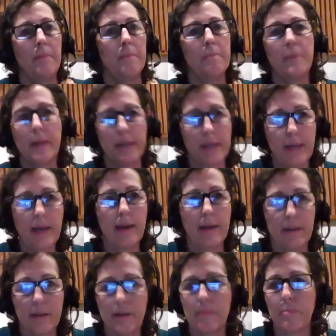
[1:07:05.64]
But
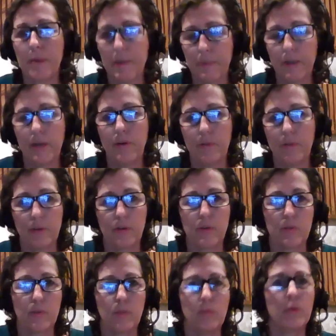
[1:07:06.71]
again, a property
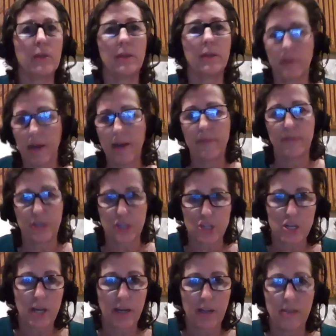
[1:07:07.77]
owner wouldn't have to
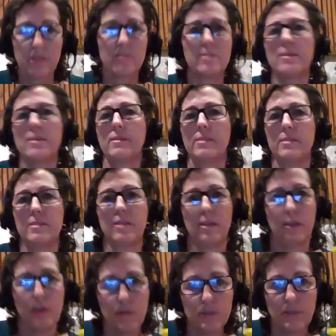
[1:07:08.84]
change the
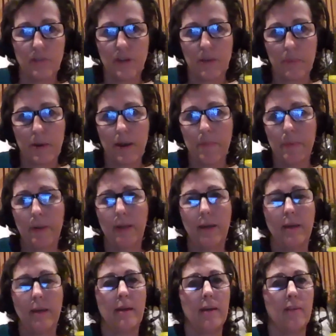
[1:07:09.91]
existing use of their
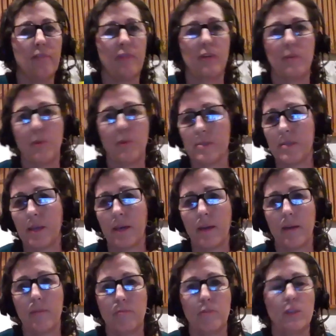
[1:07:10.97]
property if it was
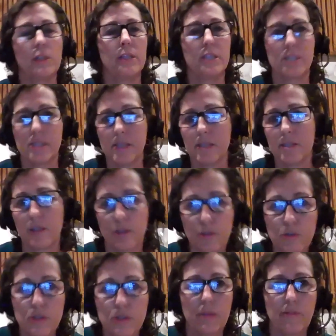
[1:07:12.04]
a religious
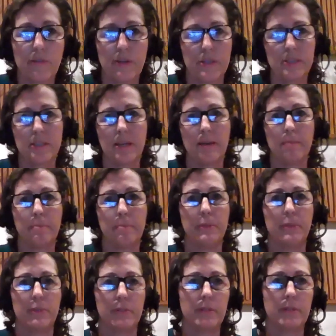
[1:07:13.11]
institution, for
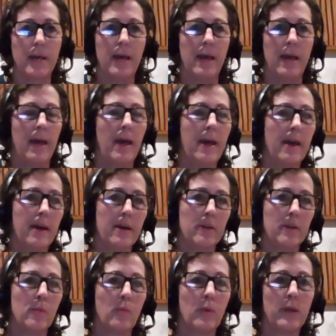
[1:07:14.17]
example,
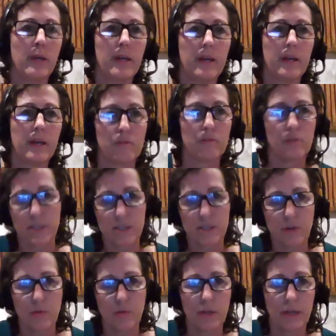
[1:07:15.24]
and we
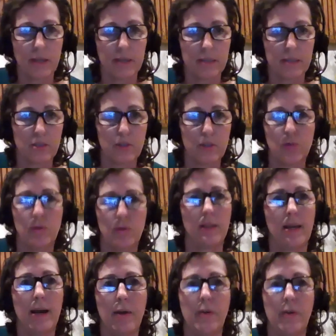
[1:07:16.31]
rezoned it to
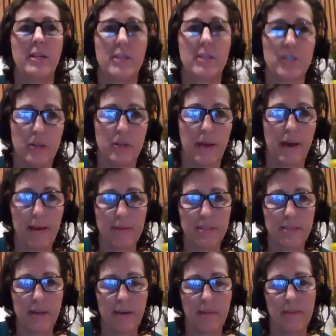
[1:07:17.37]
allow additional
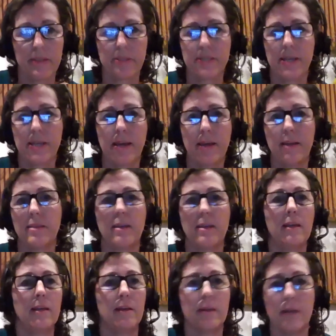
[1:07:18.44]
housing on the site
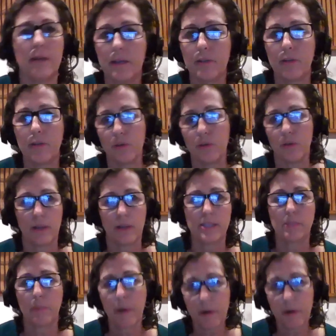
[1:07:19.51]
in an
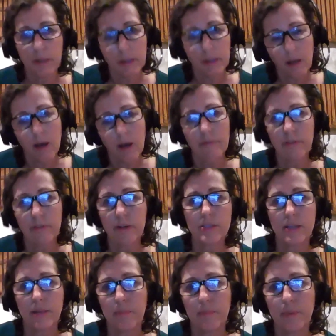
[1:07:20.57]
underutilized parking lot, for
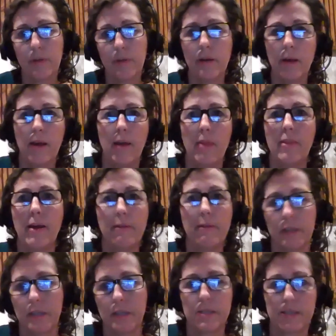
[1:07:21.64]
example. That
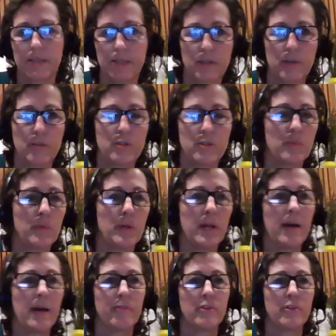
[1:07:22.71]
religious institution would
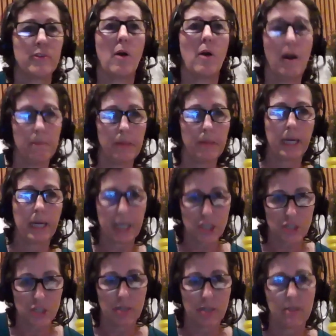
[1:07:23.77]
have no
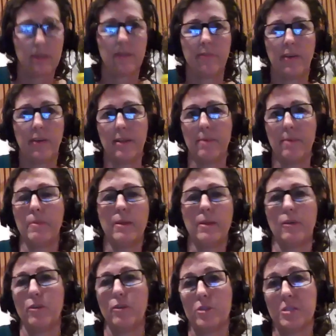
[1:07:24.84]
obligation to develop. They
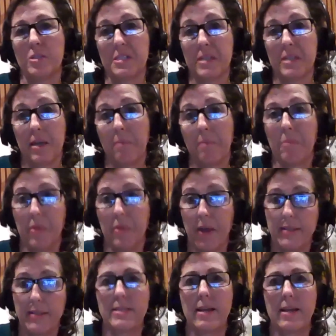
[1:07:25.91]
could just say,
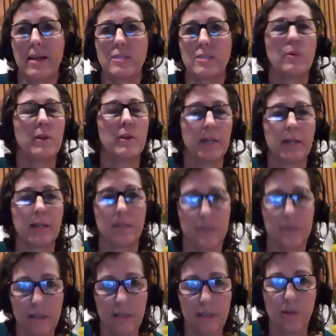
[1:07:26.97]
that's nice, we're going to
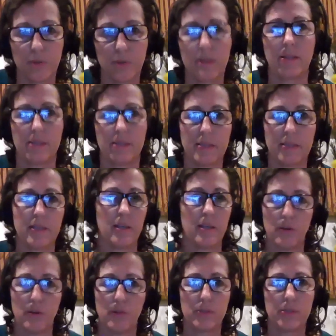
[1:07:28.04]
continue with the existing
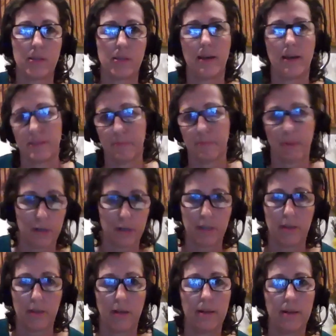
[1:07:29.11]
use as a
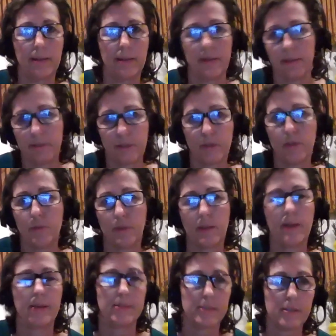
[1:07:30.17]
parking lot and
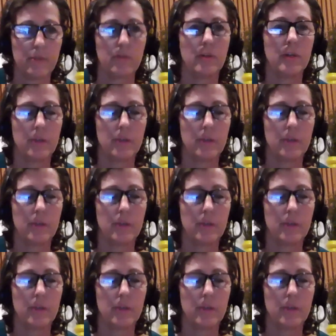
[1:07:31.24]
underutilized. So